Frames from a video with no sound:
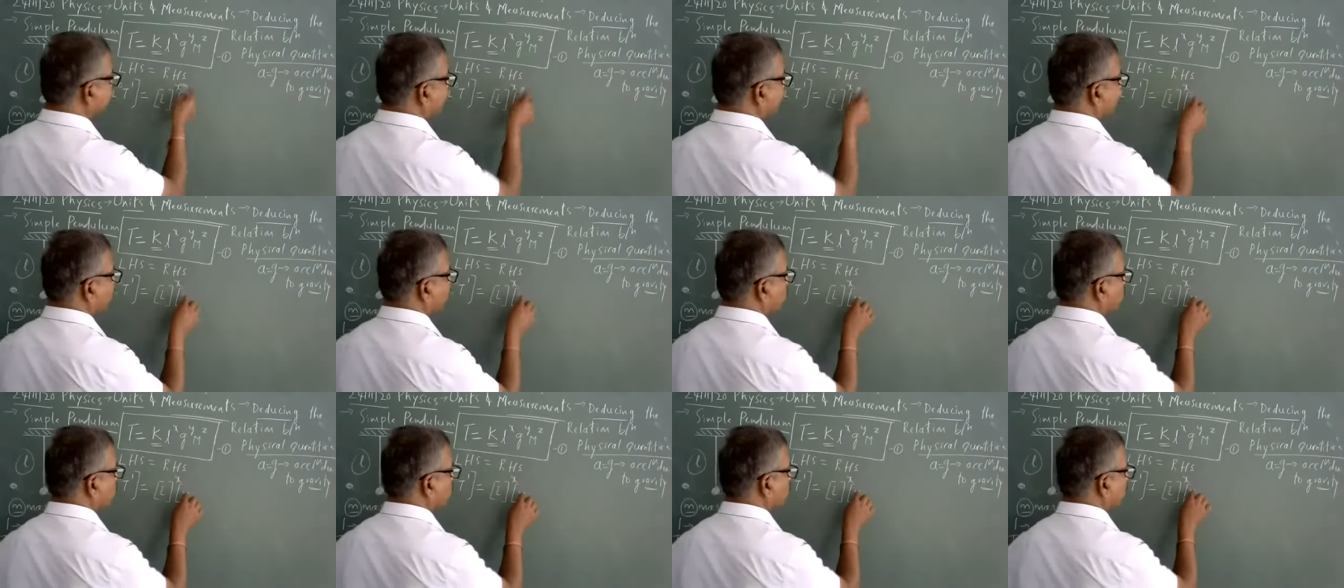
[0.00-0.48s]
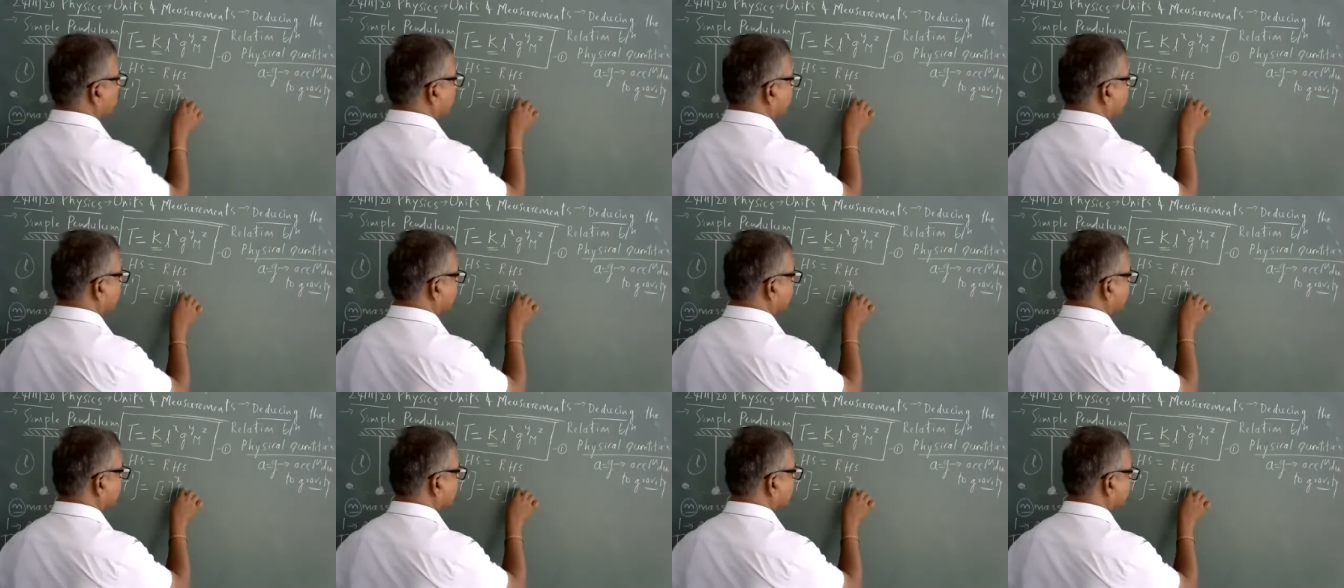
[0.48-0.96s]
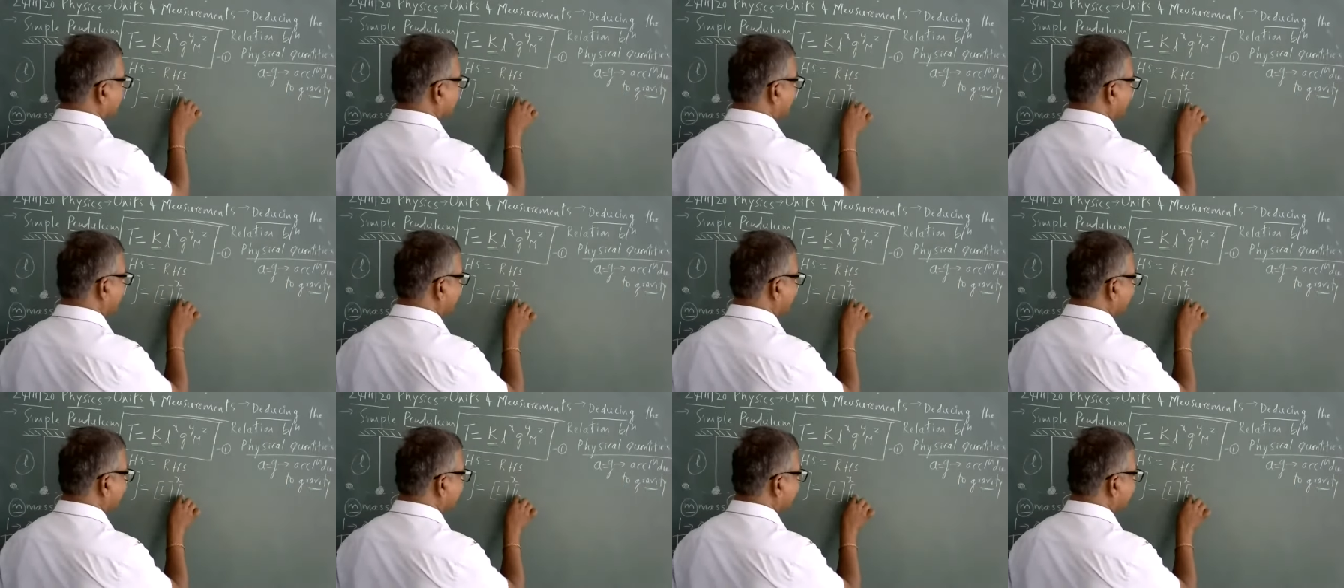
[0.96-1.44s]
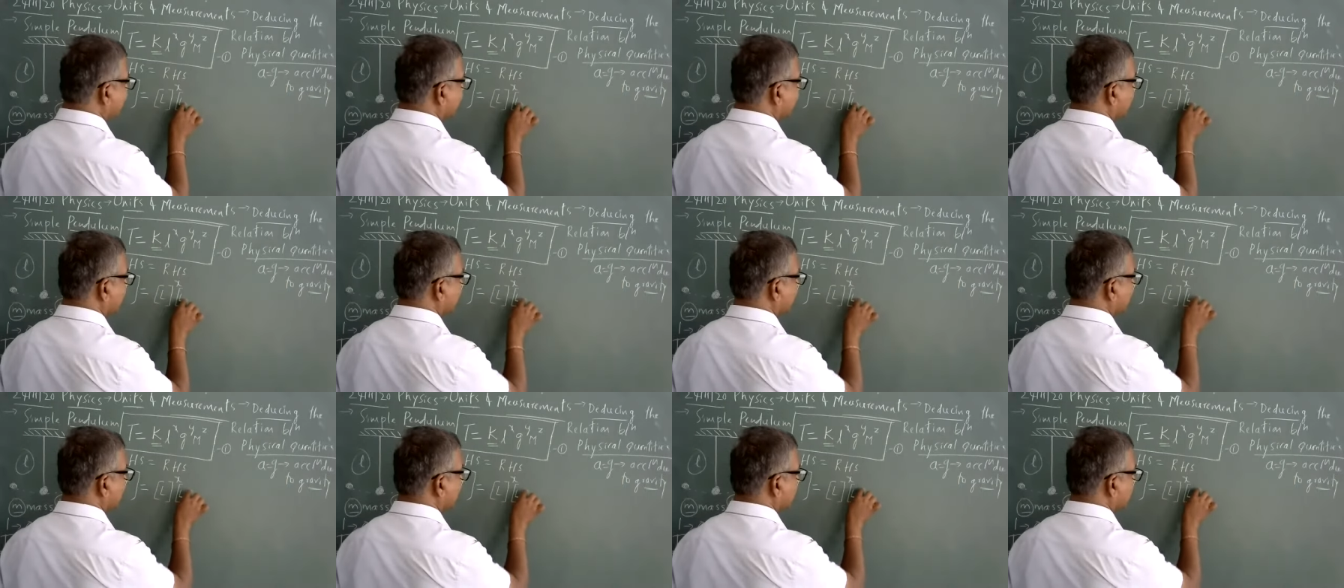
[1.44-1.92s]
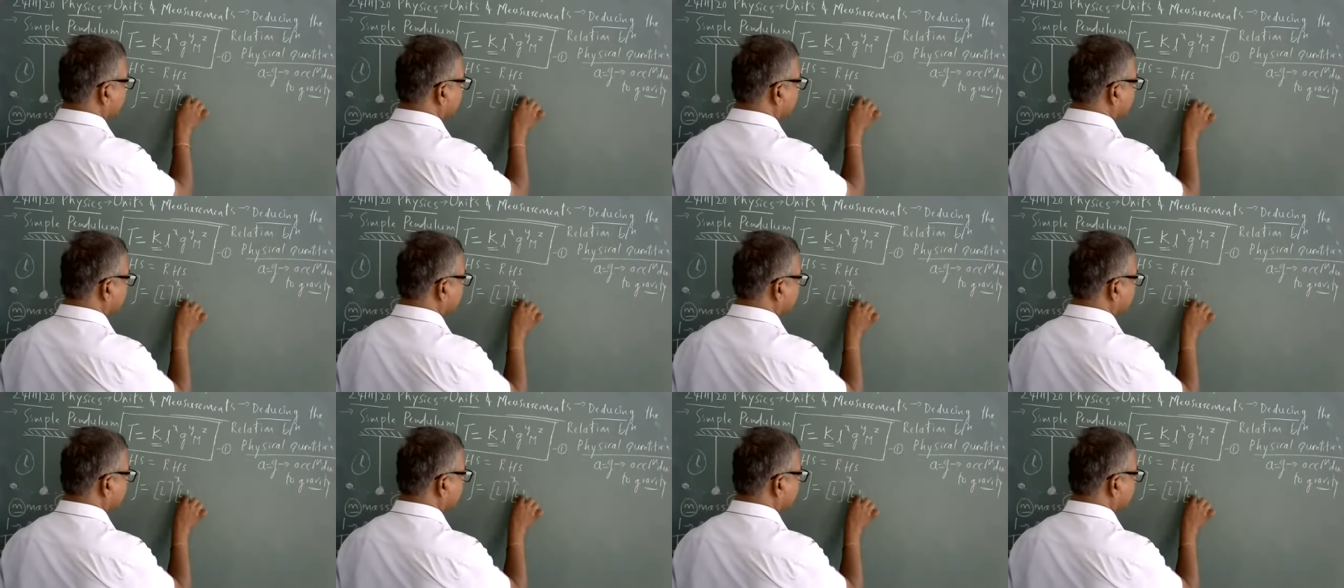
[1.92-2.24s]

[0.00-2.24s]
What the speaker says: I'm going to write it as L t